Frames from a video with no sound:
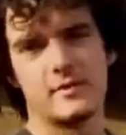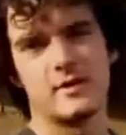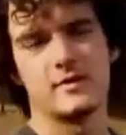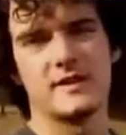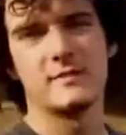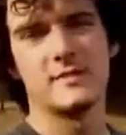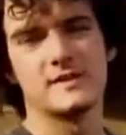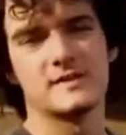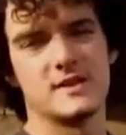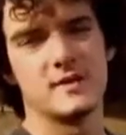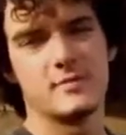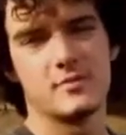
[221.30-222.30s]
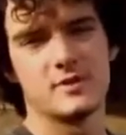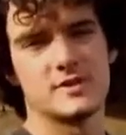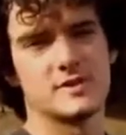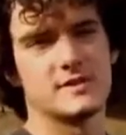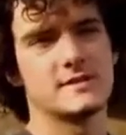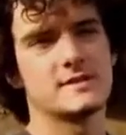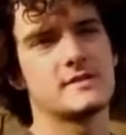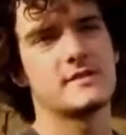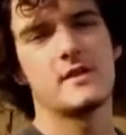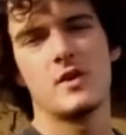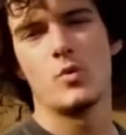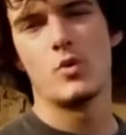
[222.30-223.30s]
already mixed up, which is
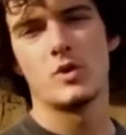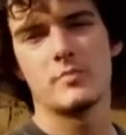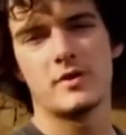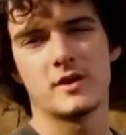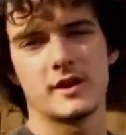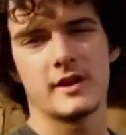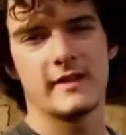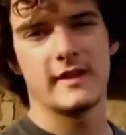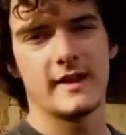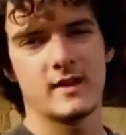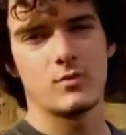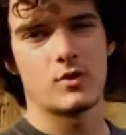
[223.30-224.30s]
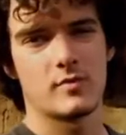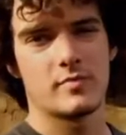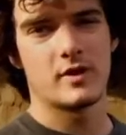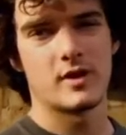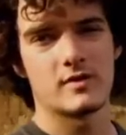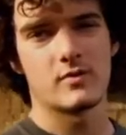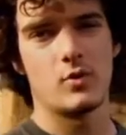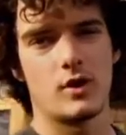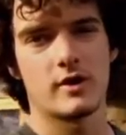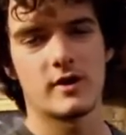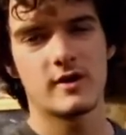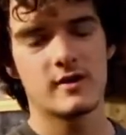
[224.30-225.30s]
one part clay and one part
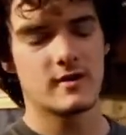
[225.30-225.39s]
water.